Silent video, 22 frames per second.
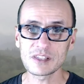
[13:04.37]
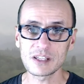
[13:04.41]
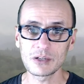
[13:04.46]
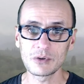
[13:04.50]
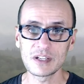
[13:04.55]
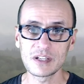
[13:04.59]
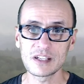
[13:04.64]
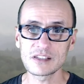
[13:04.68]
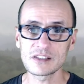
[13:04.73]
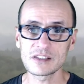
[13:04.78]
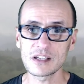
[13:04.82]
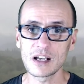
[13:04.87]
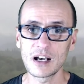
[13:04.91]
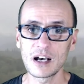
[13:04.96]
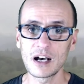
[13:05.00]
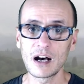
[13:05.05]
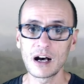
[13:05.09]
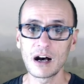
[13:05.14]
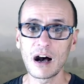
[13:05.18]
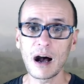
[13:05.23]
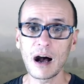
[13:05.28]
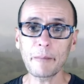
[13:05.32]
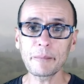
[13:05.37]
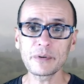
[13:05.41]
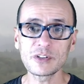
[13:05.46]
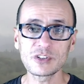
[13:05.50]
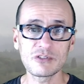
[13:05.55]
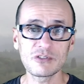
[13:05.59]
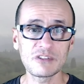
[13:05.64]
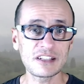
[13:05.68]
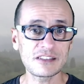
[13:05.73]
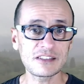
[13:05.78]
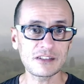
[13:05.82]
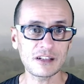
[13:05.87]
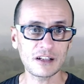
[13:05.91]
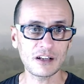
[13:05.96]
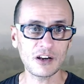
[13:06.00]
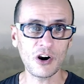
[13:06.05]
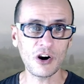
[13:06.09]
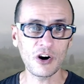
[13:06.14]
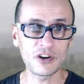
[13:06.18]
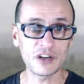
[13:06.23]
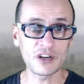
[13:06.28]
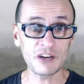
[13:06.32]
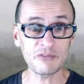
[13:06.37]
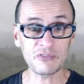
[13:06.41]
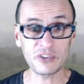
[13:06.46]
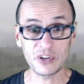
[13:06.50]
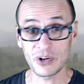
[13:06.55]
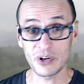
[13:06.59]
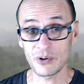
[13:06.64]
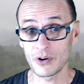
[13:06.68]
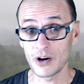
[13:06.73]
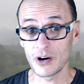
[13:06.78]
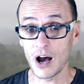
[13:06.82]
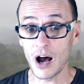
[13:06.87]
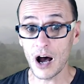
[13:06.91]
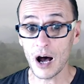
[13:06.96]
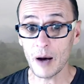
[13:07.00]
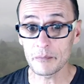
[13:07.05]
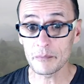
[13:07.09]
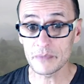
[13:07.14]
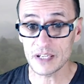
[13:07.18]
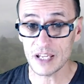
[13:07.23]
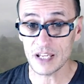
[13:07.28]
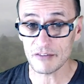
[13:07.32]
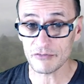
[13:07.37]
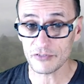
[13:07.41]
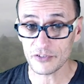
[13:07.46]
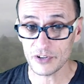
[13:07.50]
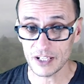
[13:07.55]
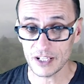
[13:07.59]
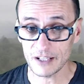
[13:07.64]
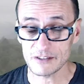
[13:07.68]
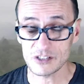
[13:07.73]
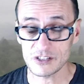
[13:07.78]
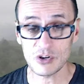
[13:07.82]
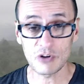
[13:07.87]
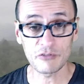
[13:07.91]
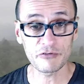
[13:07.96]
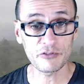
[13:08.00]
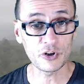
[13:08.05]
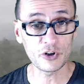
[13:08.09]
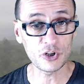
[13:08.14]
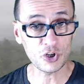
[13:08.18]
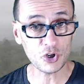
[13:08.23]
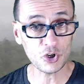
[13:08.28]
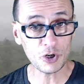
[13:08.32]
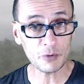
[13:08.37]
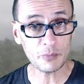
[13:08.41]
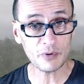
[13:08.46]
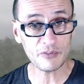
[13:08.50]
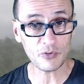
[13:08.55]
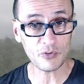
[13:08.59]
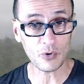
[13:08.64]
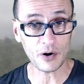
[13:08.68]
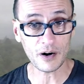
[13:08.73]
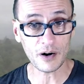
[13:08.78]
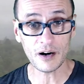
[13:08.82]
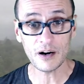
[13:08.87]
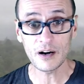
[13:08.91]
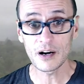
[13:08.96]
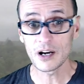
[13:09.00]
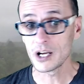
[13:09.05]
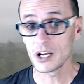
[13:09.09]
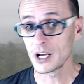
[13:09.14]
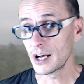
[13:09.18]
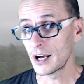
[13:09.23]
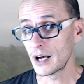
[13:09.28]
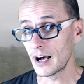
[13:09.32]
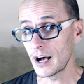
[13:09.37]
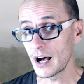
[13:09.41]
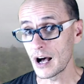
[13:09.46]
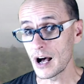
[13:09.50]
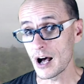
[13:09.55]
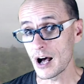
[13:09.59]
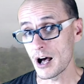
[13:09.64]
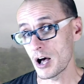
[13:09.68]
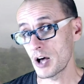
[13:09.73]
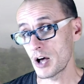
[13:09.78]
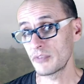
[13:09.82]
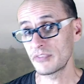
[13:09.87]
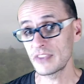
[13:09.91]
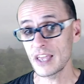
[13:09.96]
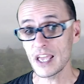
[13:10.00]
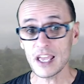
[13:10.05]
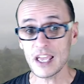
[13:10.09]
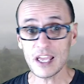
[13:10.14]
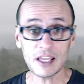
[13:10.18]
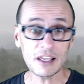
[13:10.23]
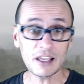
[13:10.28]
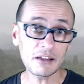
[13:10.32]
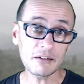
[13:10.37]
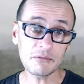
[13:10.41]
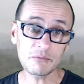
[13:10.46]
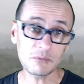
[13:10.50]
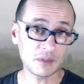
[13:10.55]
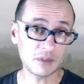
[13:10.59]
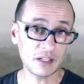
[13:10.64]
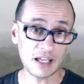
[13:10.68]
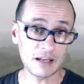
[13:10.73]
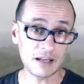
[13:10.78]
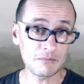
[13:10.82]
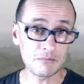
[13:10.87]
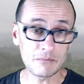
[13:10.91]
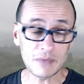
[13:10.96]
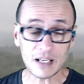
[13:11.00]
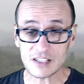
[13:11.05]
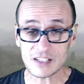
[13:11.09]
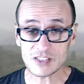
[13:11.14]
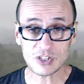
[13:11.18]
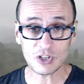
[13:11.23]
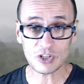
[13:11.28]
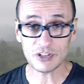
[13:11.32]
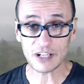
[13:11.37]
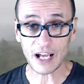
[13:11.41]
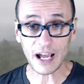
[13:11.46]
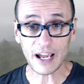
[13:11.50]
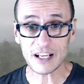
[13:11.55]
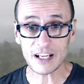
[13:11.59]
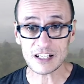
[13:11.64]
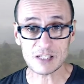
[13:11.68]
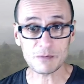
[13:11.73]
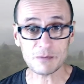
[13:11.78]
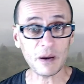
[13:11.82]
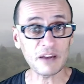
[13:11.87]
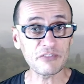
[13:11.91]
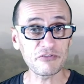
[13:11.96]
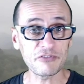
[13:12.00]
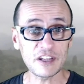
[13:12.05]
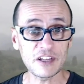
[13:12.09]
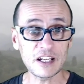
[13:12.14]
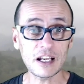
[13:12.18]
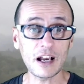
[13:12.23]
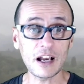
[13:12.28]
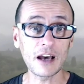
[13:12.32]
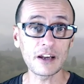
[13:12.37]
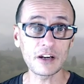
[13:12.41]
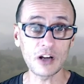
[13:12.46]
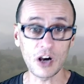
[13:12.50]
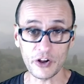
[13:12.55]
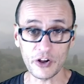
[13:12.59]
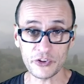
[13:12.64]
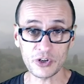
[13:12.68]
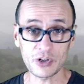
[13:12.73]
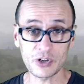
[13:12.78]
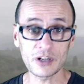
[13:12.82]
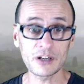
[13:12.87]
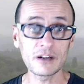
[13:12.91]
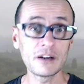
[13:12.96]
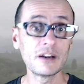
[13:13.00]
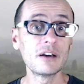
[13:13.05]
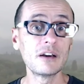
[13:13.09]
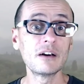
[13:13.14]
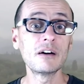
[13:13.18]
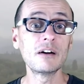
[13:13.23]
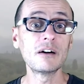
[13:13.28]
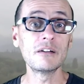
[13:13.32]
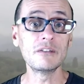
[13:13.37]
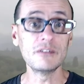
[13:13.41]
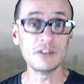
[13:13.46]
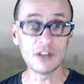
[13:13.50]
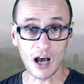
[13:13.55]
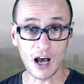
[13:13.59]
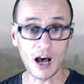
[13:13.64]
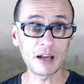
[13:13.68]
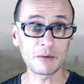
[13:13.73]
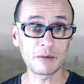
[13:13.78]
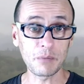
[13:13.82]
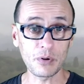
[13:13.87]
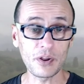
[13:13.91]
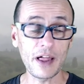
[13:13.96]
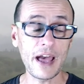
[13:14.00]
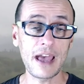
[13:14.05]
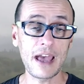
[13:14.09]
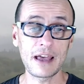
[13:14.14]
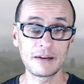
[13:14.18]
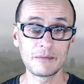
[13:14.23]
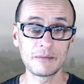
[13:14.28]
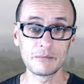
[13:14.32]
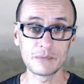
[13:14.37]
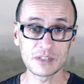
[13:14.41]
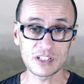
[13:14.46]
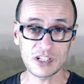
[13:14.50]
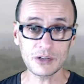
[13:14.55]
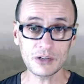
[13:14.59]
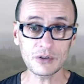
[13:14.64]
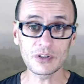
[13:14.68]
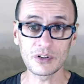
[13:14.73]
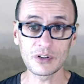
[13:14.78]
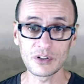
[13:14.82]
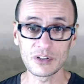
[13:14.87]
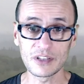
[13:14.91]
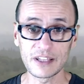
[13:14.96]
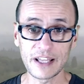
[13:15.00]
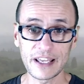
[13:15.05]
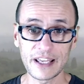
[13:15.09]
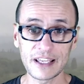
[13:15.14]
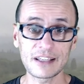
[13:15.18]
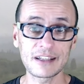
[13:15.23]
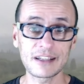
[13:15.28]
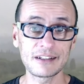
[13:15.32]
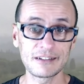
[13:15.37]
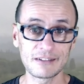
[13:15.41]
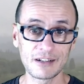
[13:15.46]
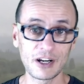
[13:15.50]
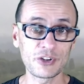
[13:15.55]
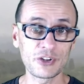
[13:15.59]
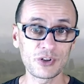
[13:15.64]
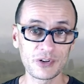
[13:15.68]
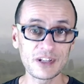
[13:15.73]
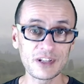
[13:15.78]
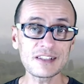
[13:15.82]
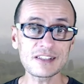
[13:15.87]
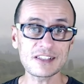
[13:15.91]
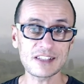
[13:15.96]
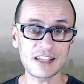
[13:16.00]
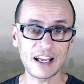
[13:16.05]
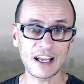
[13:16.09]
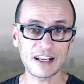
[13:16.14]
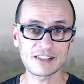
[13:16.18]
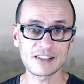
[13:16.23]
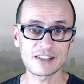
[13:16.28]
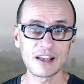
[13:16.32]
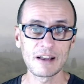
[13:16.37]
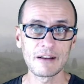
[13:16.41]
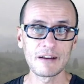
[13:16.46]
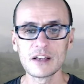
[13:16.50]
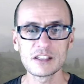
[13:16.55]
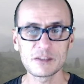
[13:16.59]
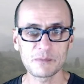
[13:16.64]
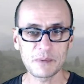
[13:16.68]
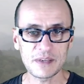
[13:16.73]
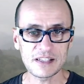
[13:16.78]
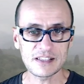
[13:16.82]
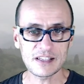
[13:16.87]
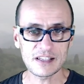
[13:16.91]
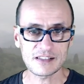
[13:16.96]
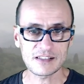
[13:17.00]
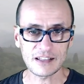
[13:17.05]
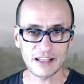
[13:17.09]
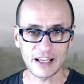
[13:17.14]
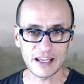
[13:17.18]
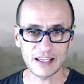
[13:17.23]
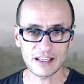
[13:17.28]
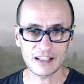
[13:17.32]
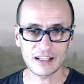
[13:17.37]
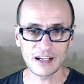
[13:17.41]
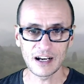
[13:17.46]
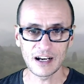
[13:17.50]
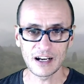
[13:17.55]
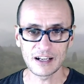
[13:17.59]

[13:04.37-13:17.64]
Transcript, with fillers: there is opportunistic carnivory or omnivory. So for an herbivore, they can mix their diets by feeding on other non-plant material like other insects. Species like